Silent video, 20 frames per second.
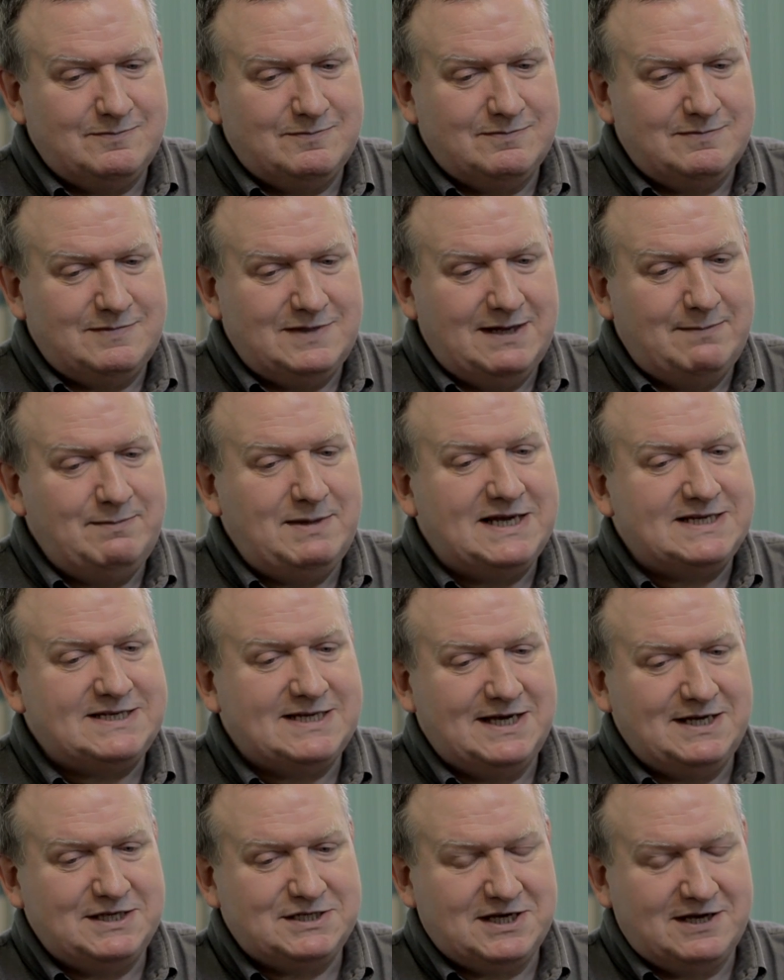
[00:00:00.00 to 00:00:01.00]
limit
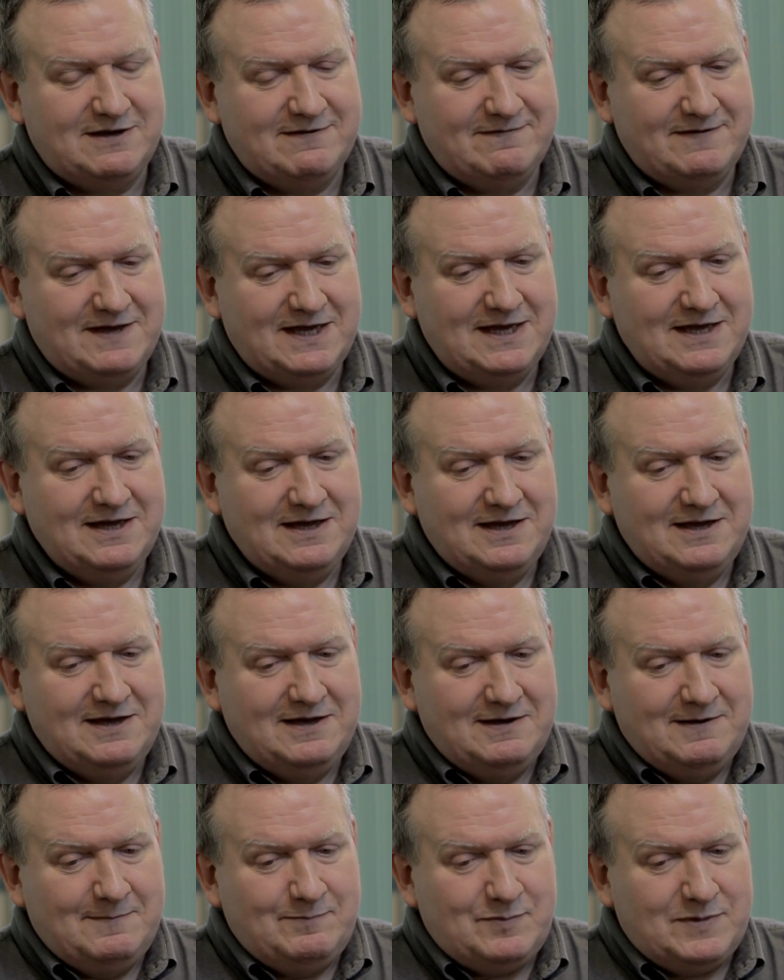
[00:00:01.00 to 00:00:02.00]
HIV
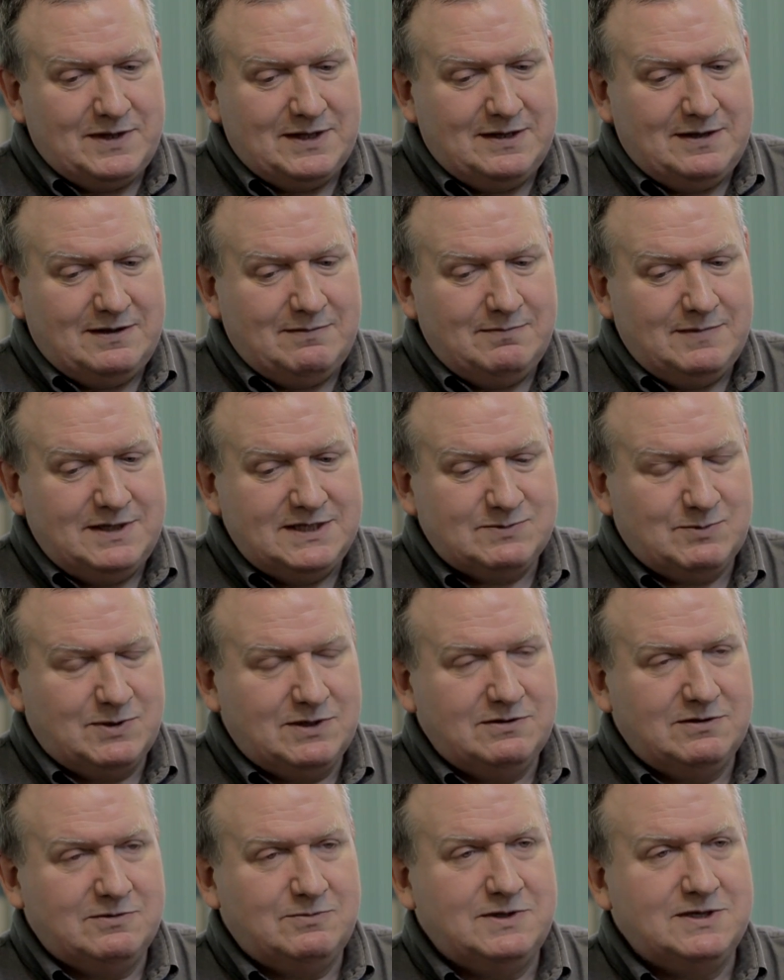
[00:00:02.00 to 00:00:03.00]
is one
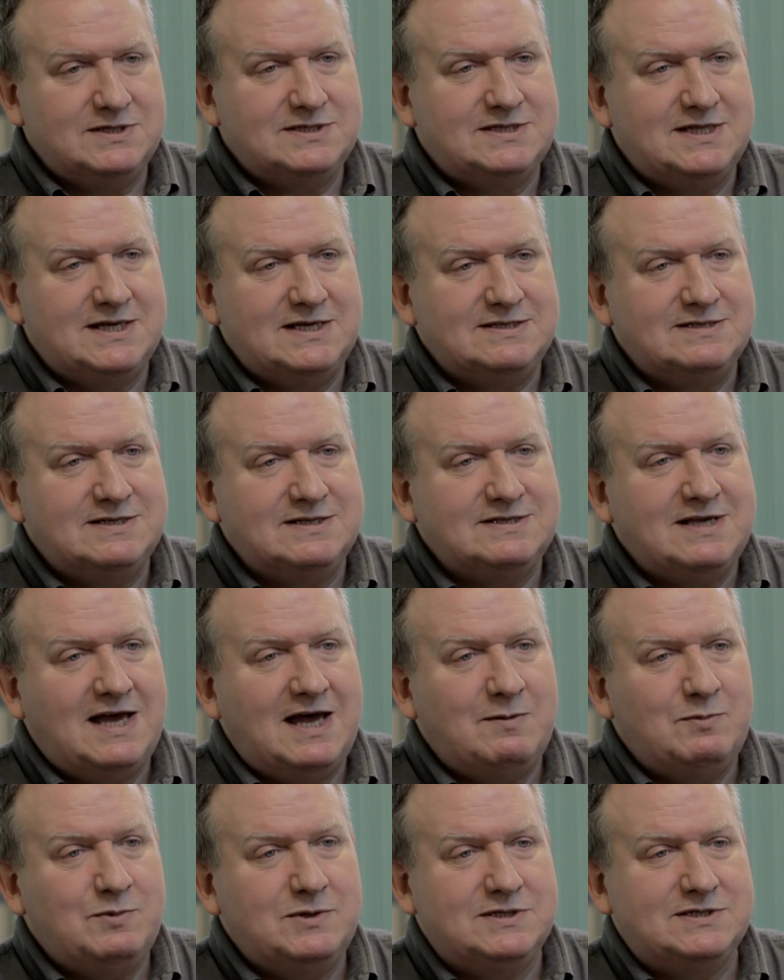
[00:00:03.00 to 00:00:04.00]
of the worst things that's
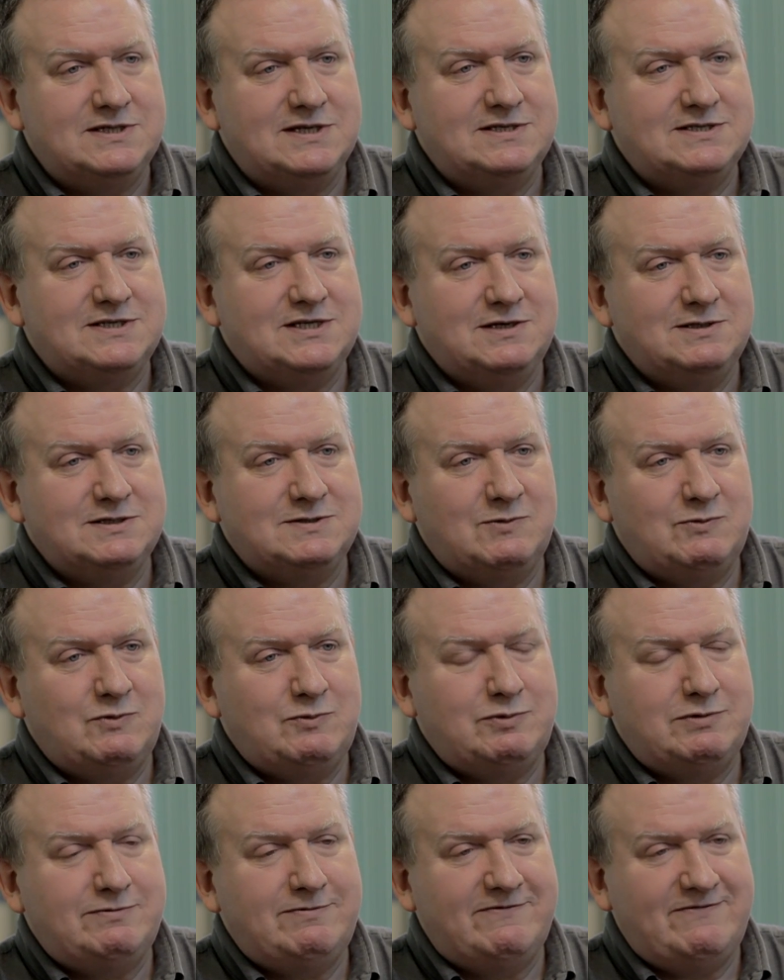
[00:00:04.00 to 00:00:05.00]
happened in terms of
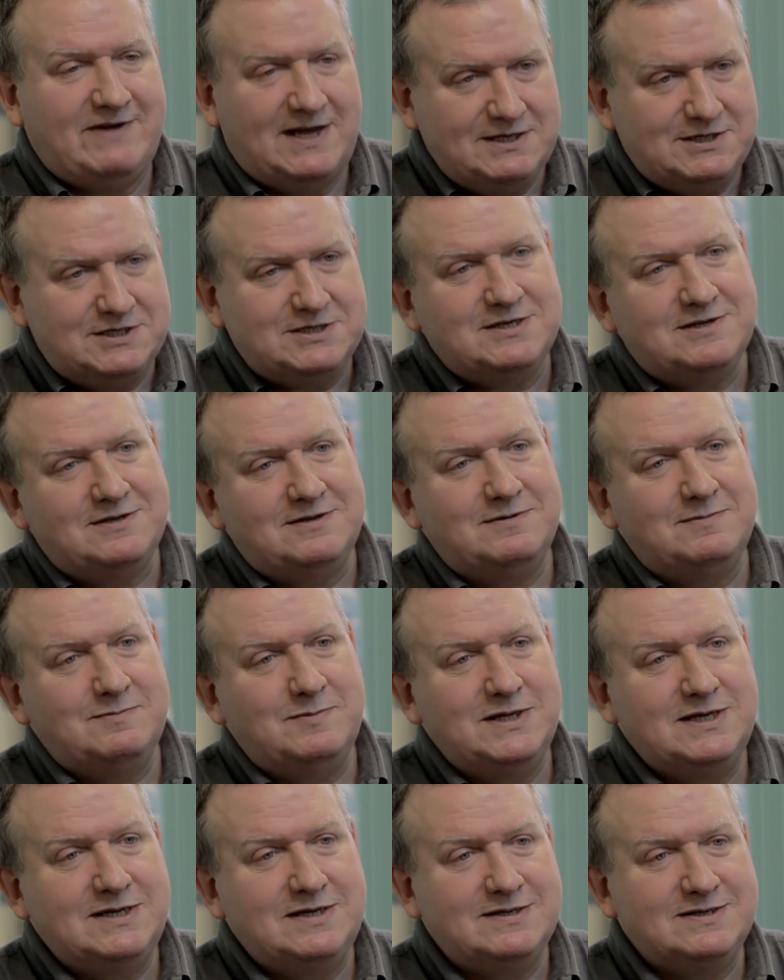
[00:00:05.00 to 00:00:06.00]
prevention,
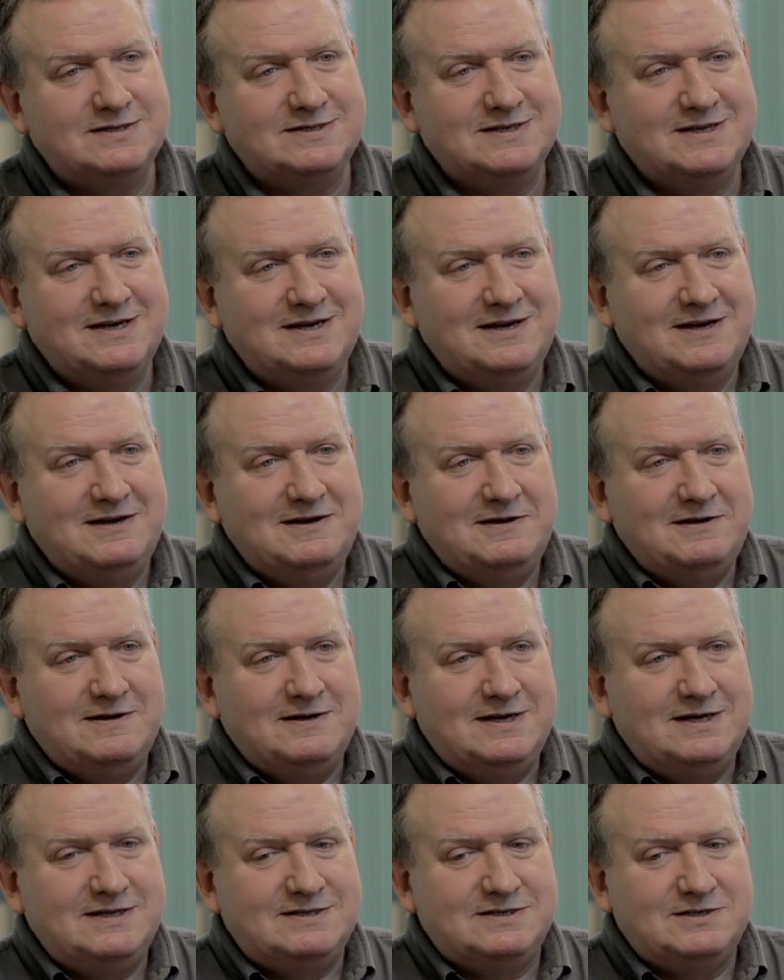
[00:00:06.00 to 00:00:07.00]
because
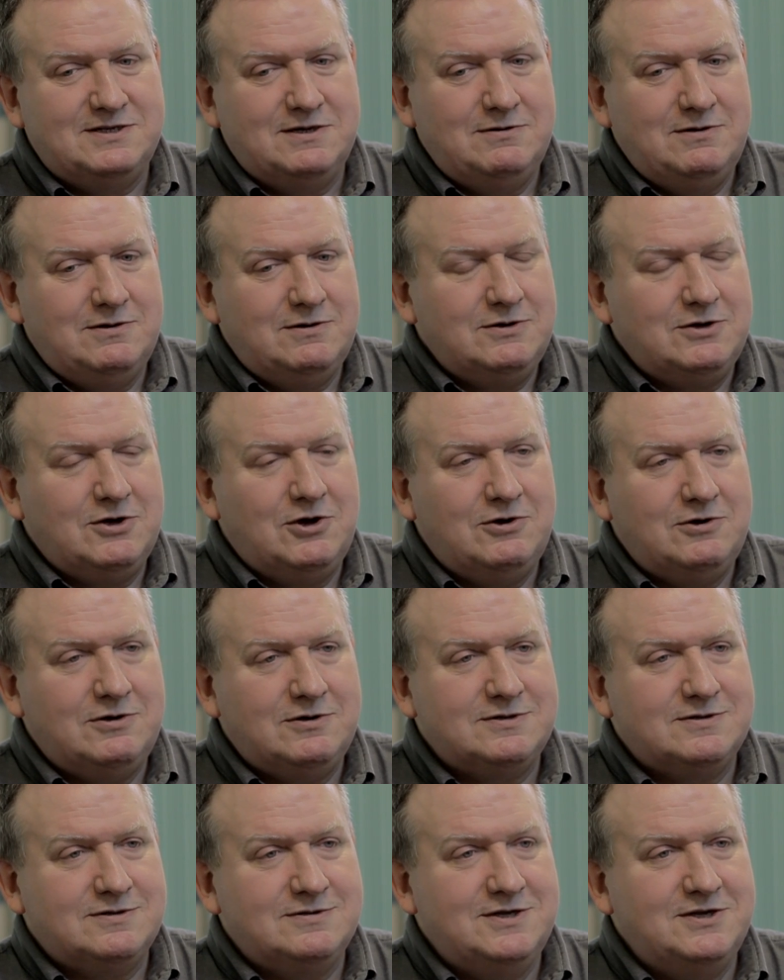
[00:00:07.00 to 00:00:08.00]
it's no longer
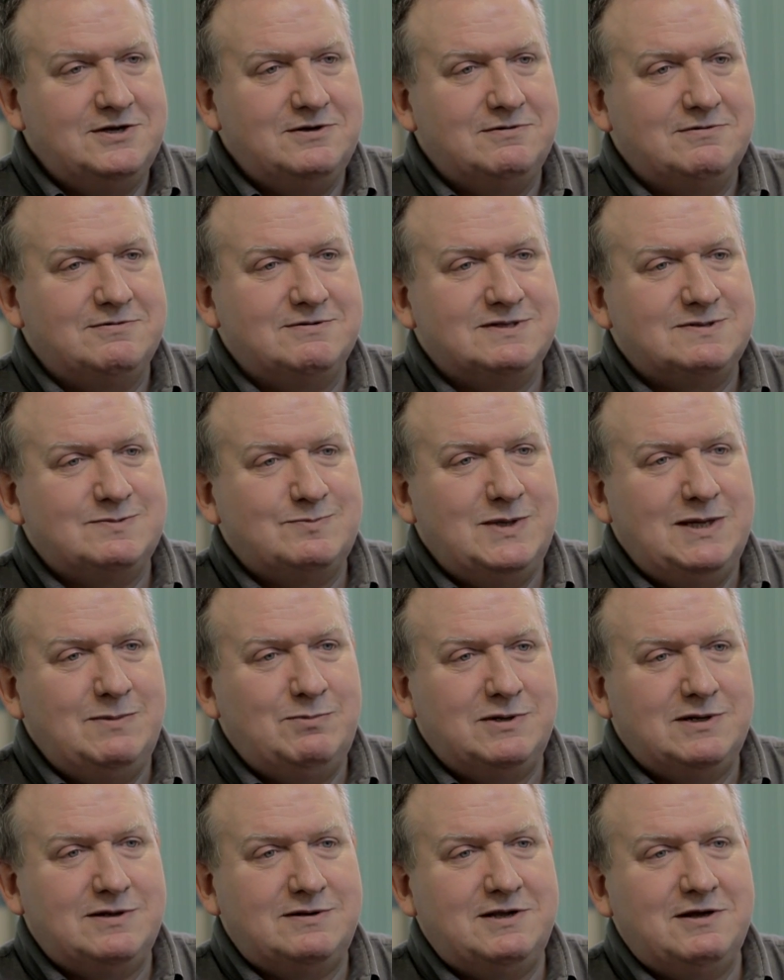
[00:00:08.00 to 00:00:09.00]
hot news.
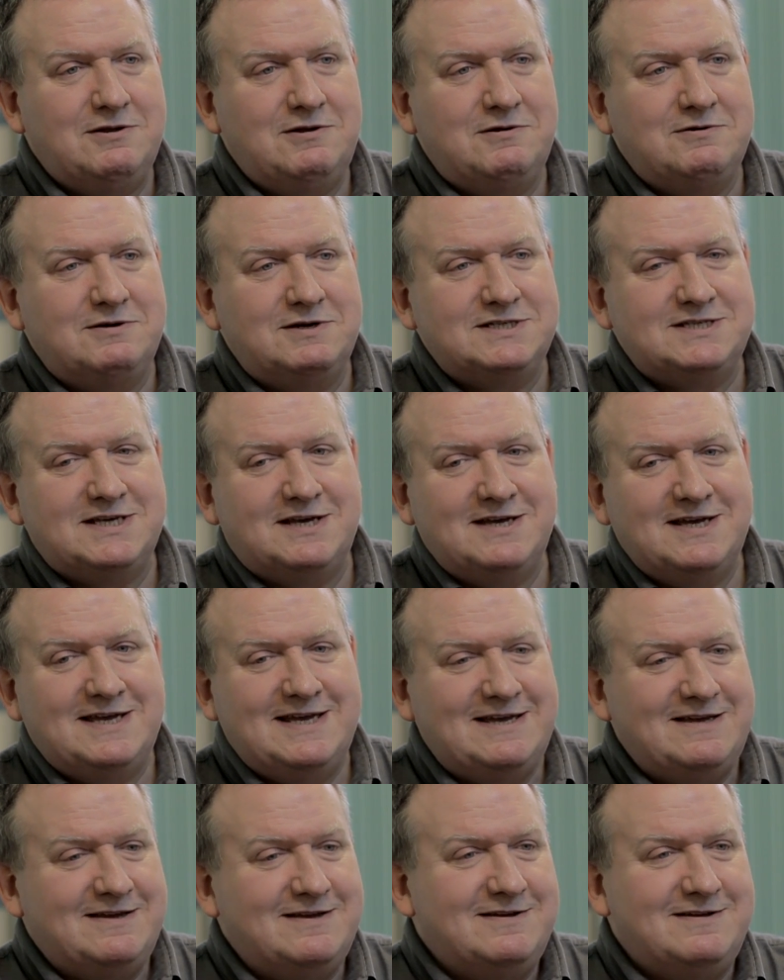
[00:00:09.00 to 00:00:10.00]
People are no longer
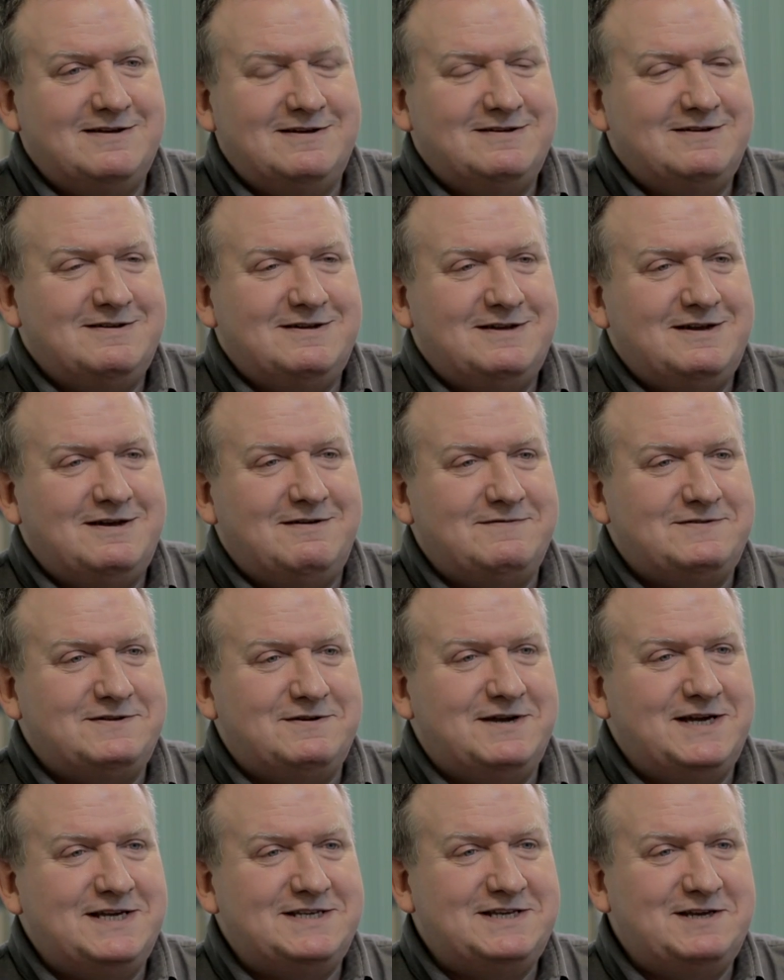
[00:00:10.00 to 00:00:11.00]
dying after
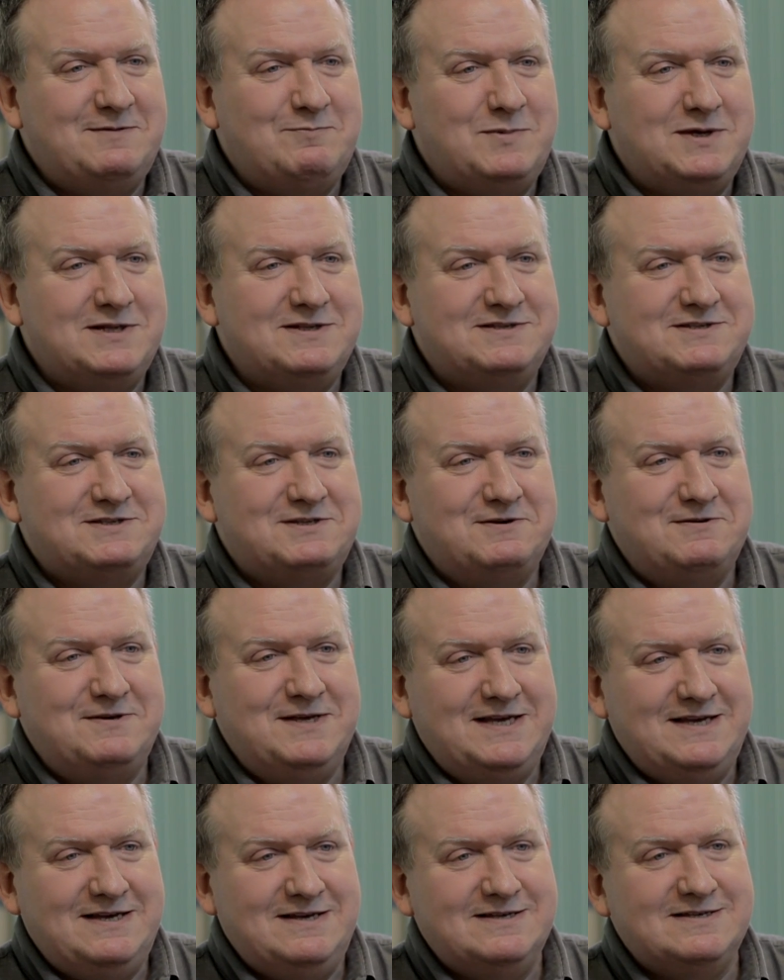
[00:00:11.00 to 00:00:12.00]
18 months, 2
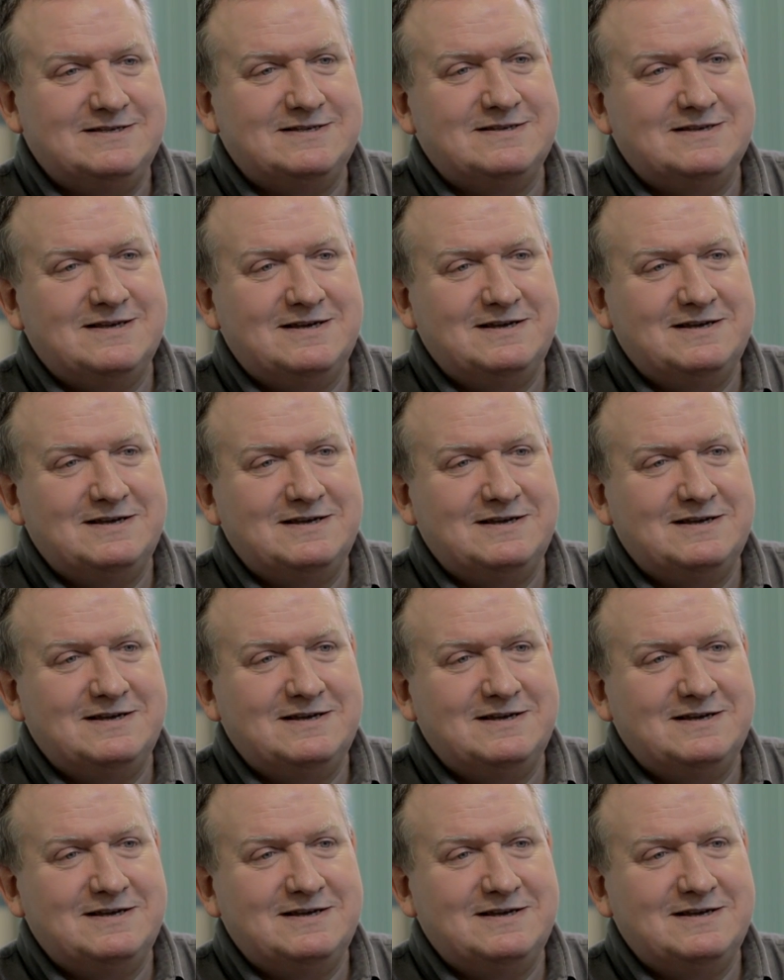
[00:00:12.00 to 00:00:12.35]
years.